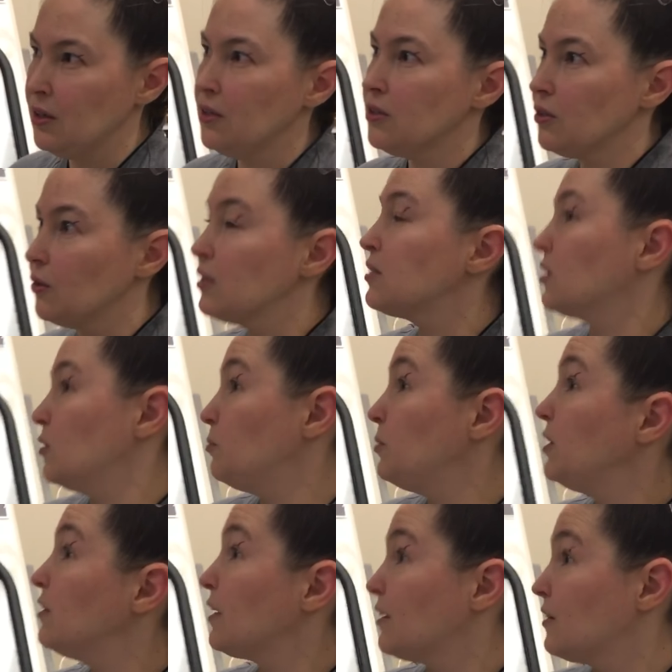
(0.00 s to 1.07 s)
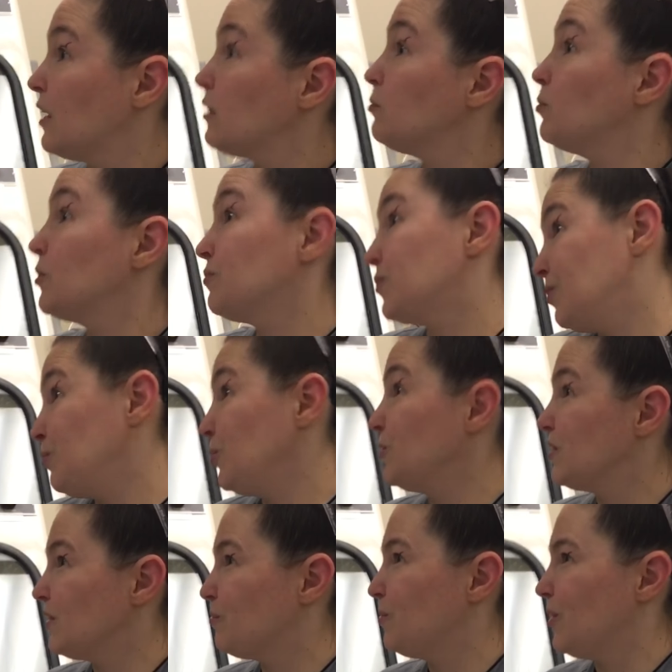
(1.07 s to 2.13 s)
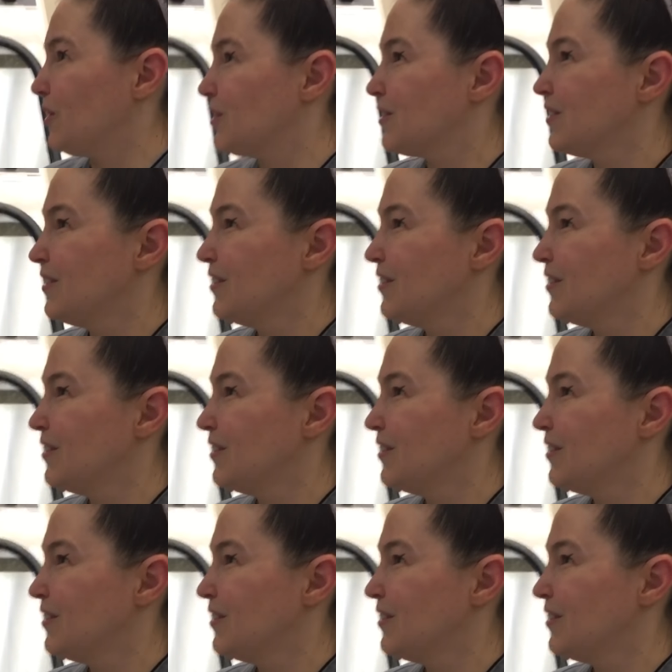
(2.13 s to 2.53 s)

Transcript: So it's going to be like that, but for the music box.